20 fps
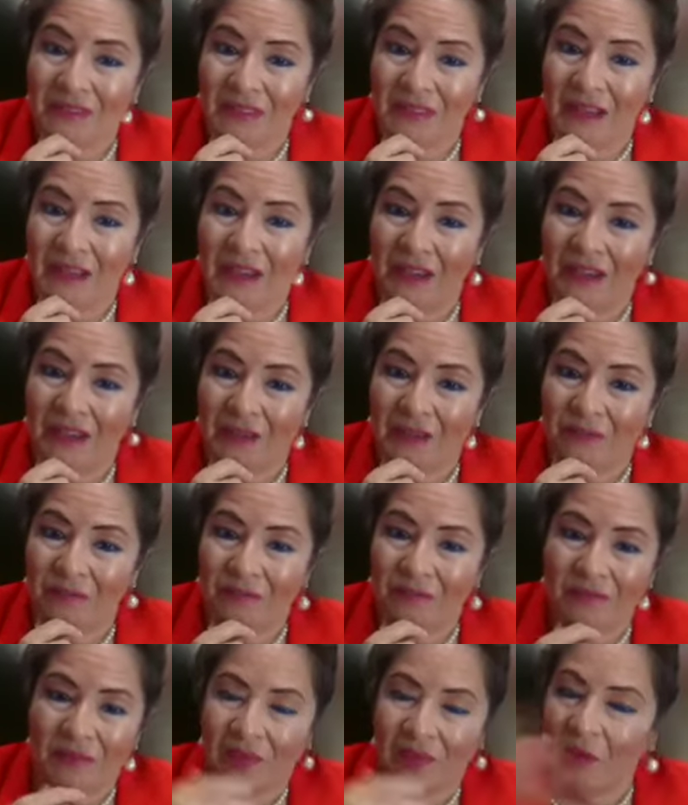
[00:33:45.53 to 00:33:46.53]
And
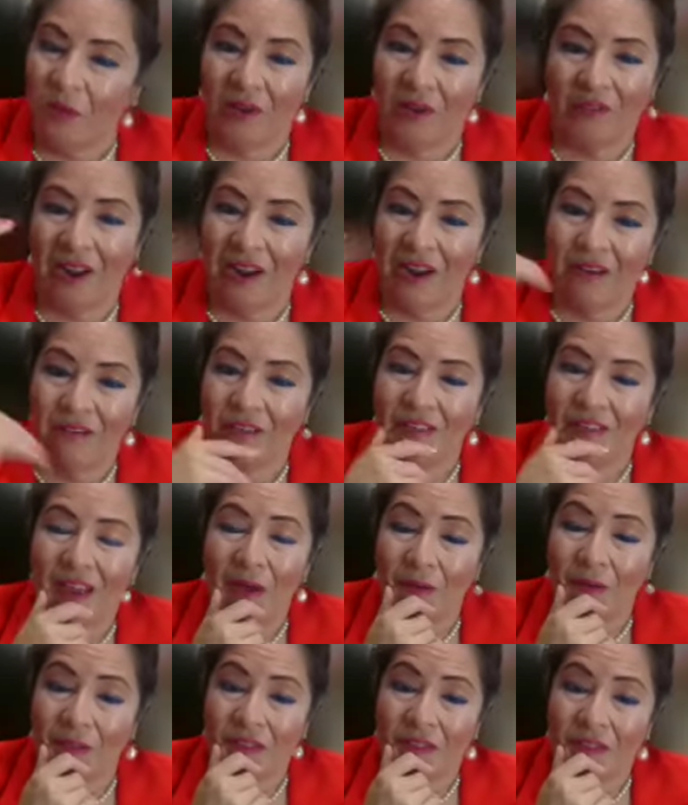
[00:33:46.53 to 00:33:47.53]
the one right after
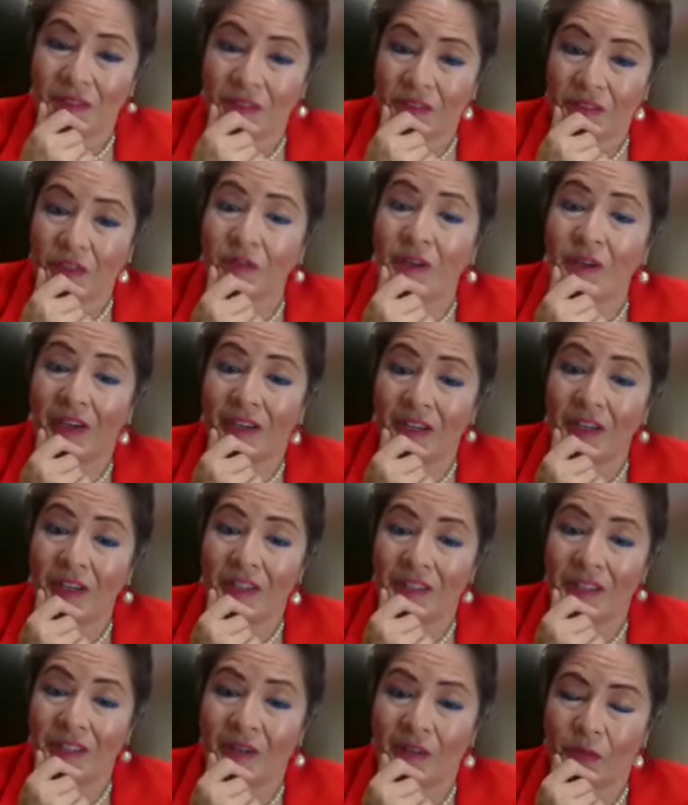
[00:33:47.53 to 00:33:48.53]
that was surrounding
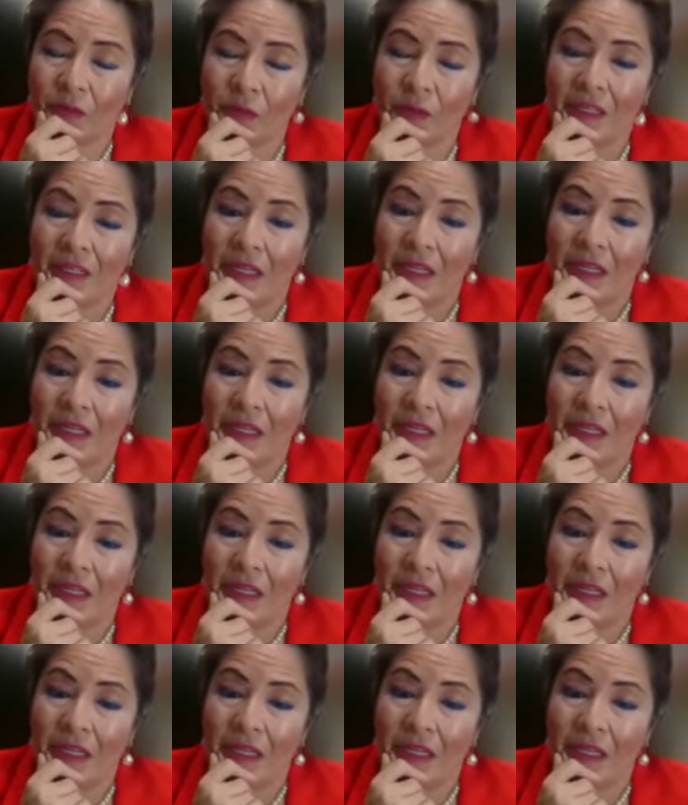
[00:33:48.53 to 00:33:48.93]
ourselves with